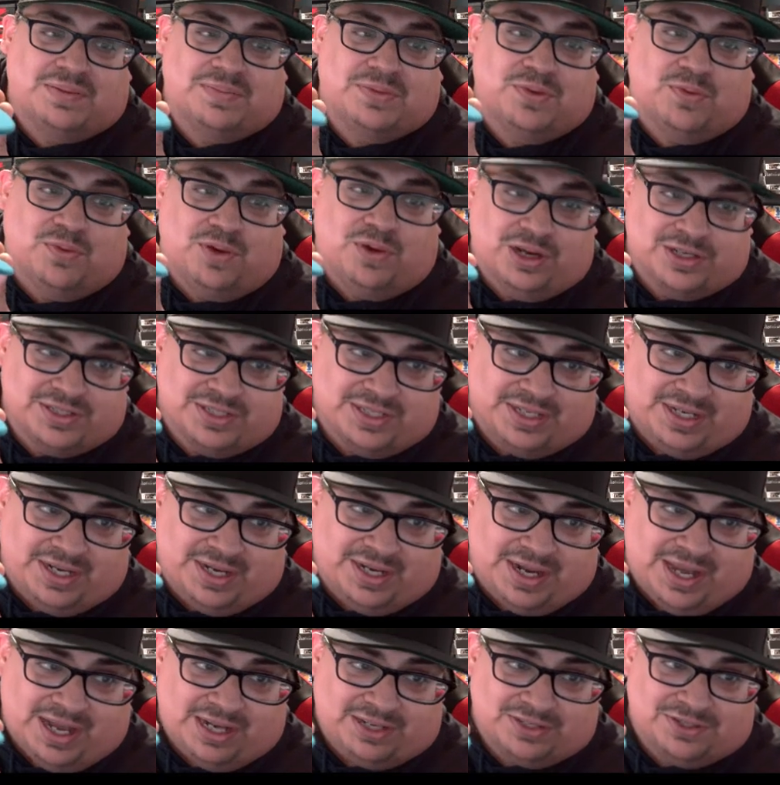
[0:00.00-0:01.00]
the Washington
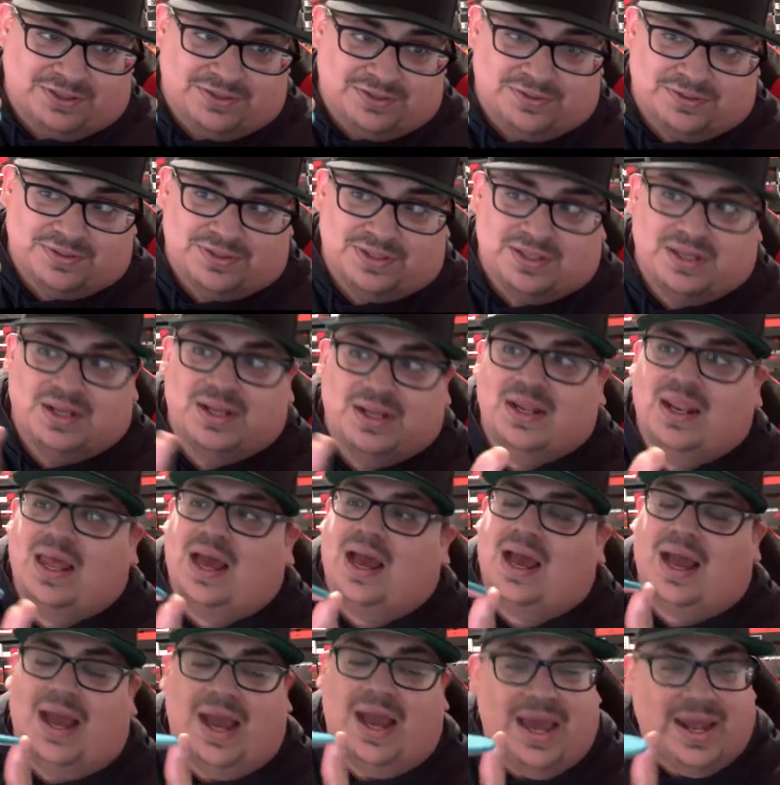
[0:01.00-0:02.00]
Nationals.
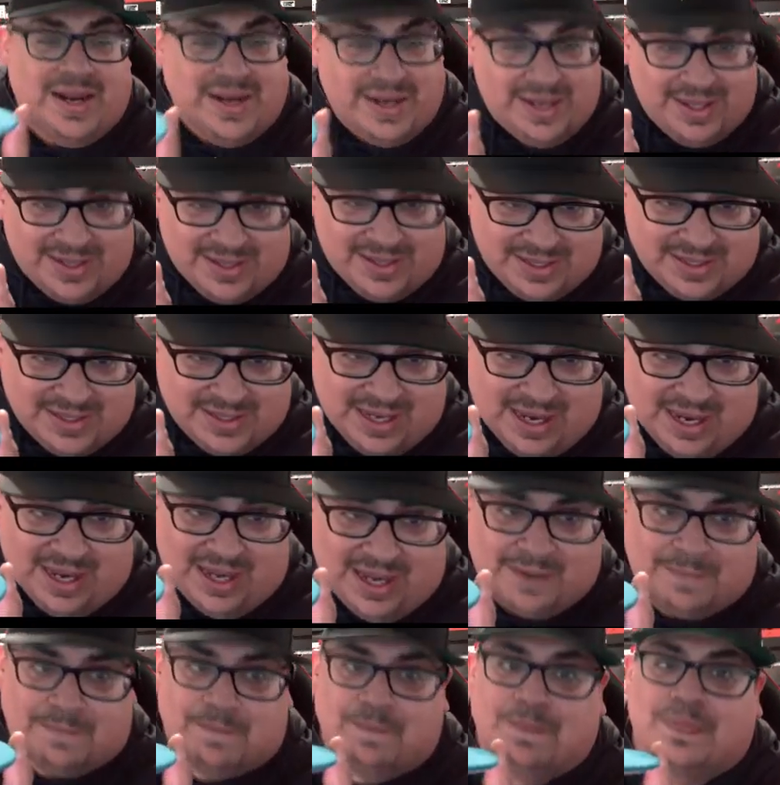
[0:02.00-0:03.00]
I had to get this
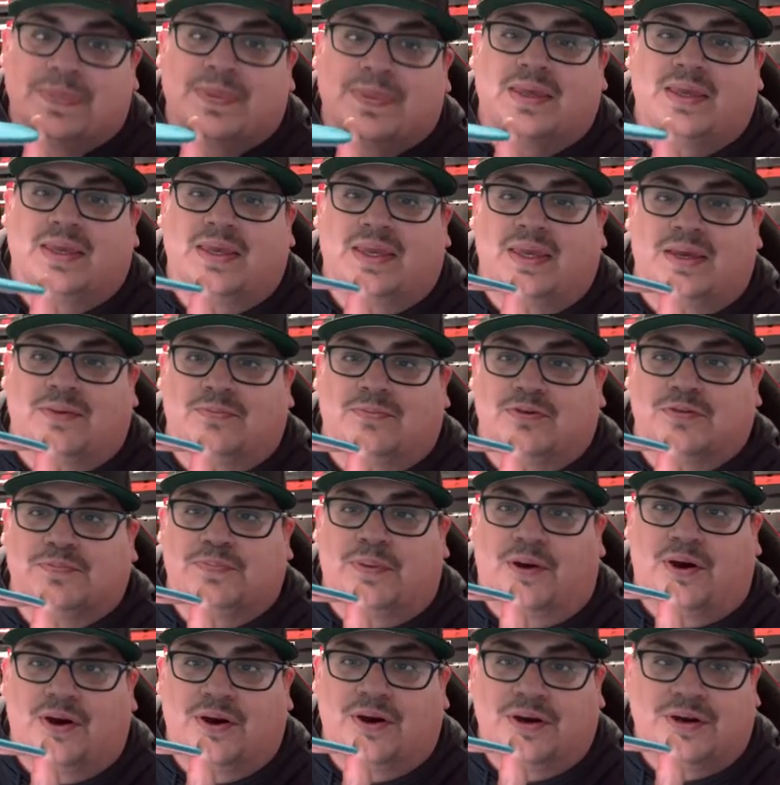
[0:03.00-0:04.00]
hat. It was
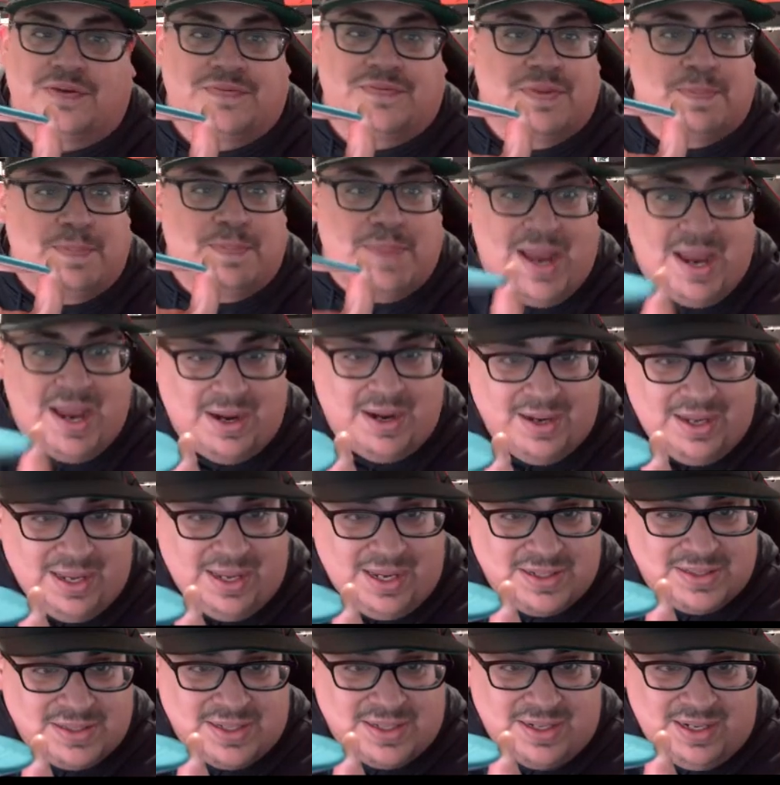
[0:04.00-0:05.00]
part of the
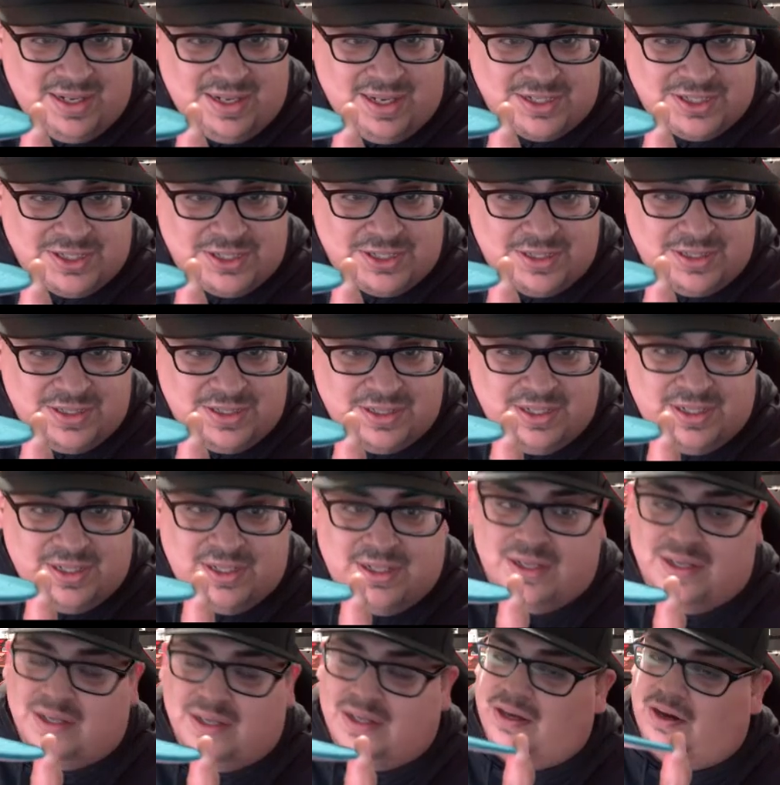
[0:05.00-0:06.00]
Bandlands collection
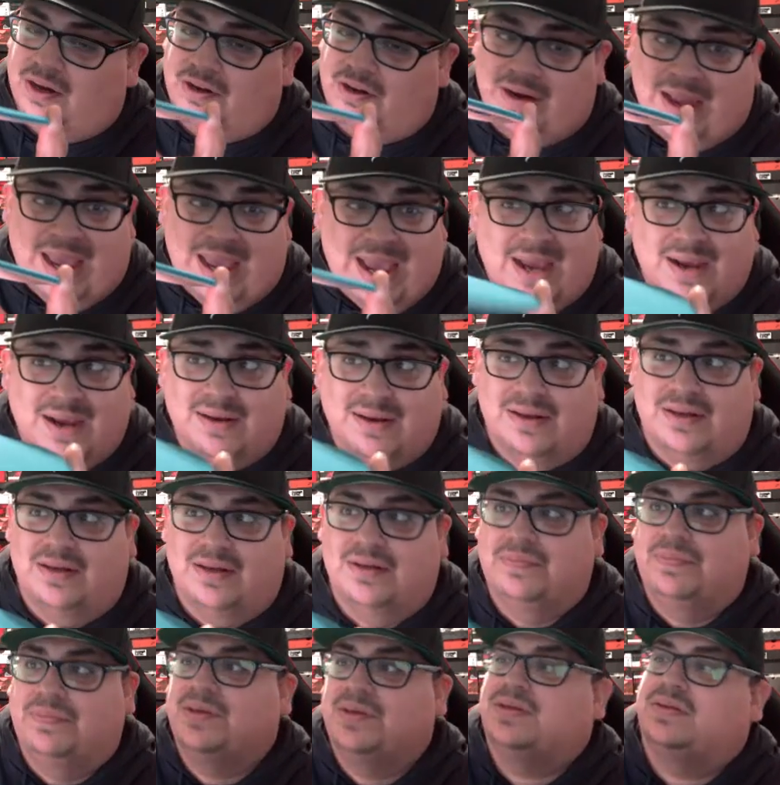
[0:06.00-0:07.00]
on Hat
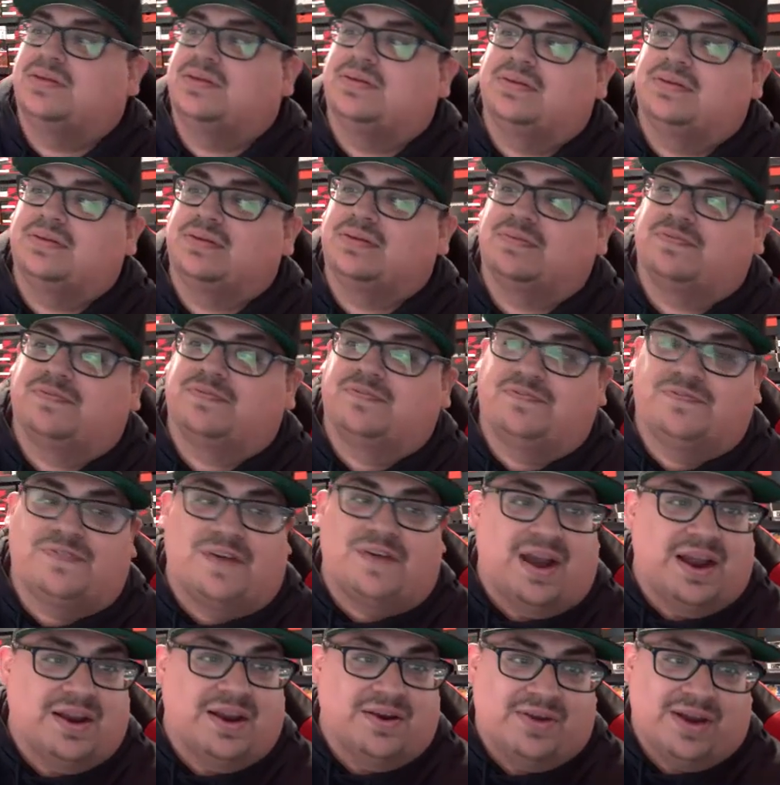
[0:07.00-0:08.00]
Club.
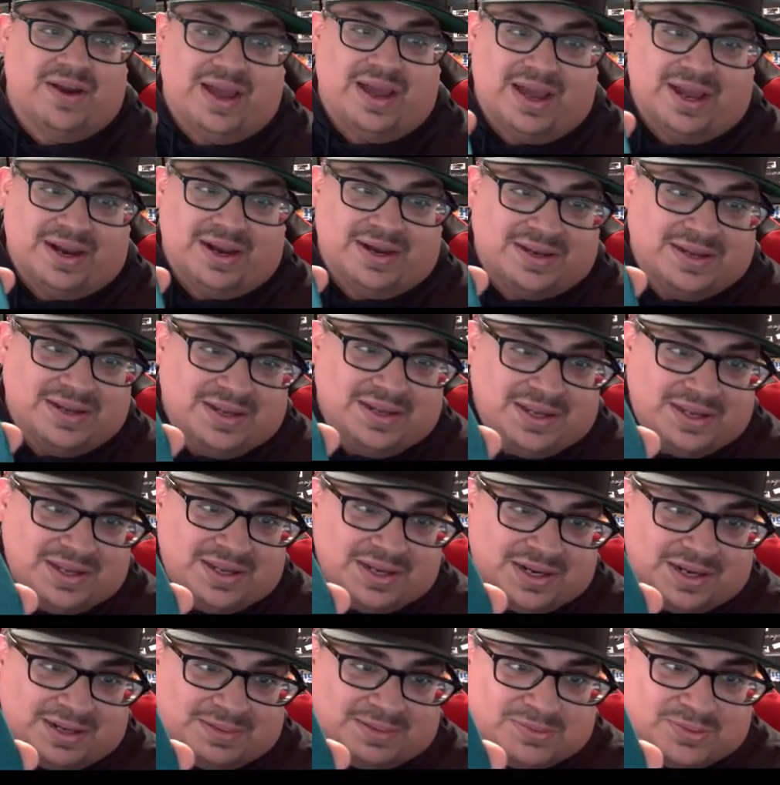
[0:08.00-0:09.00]
Fire hat.
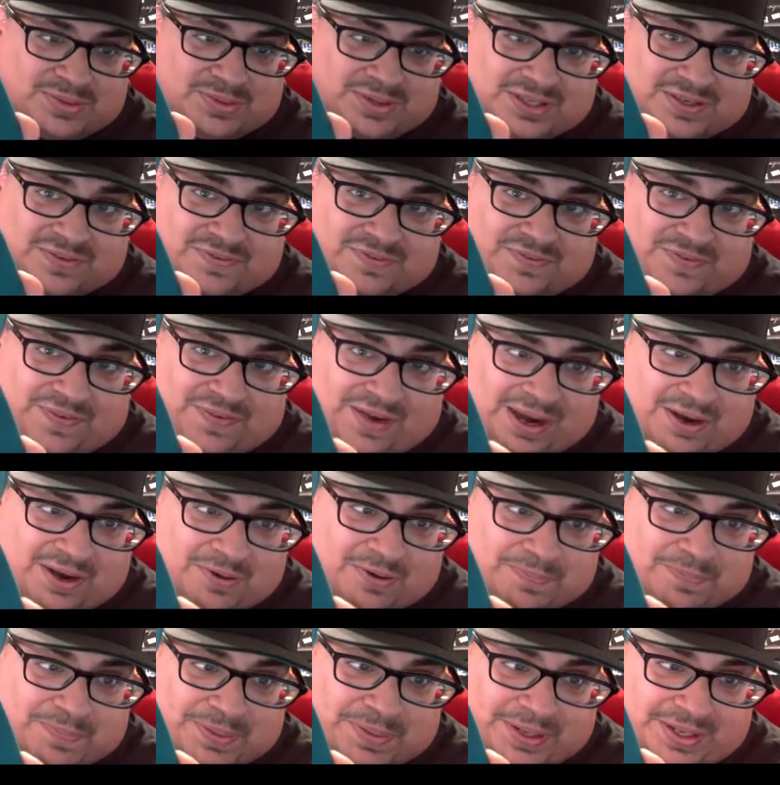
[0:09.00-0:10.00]
Comes with this
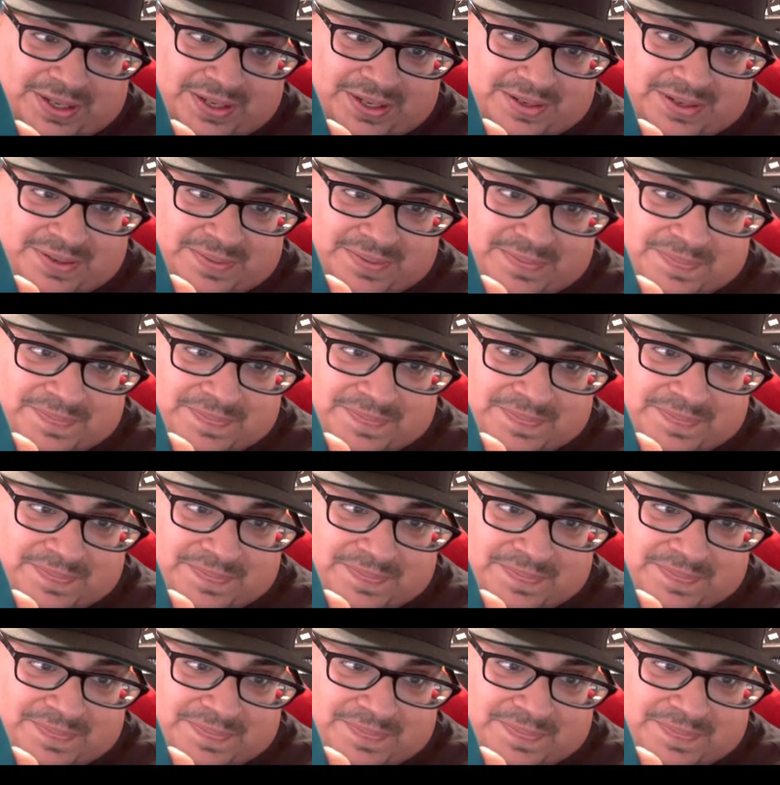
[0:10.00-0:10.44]
fire pin.